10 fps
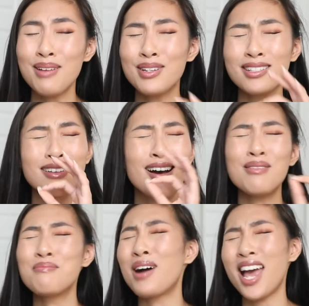is
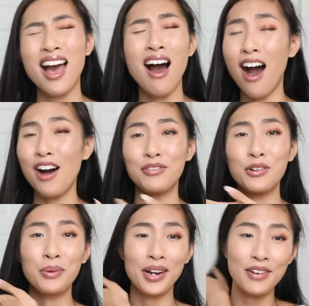cut by half
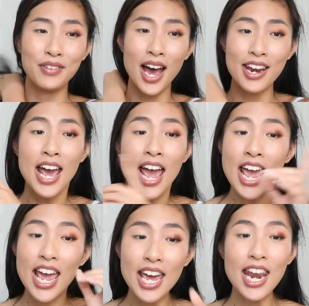or whatever, and
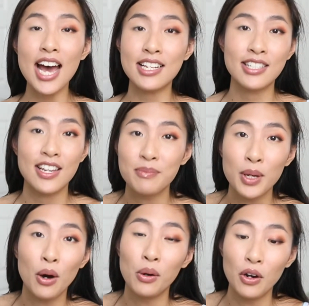it has saved me
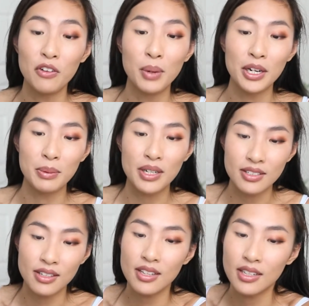a whole lot of money, because
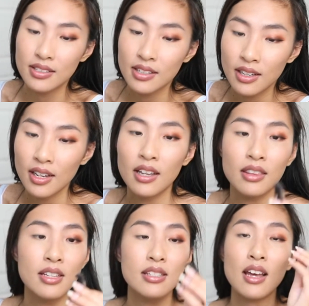the thing is,
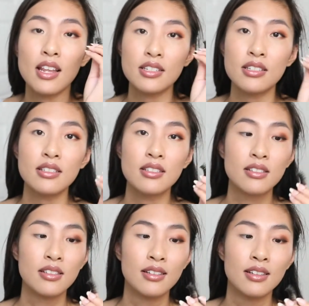these eyelashes,
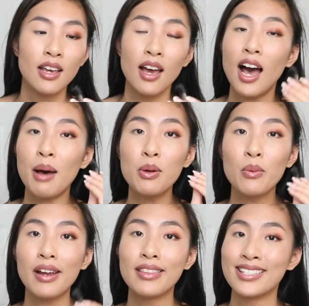I've been
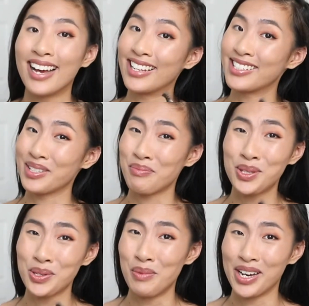wearing these eyelashes a bit
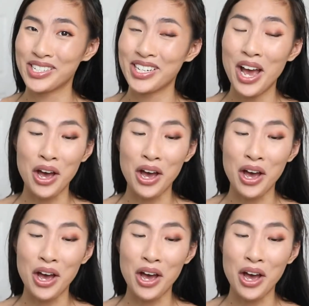too much.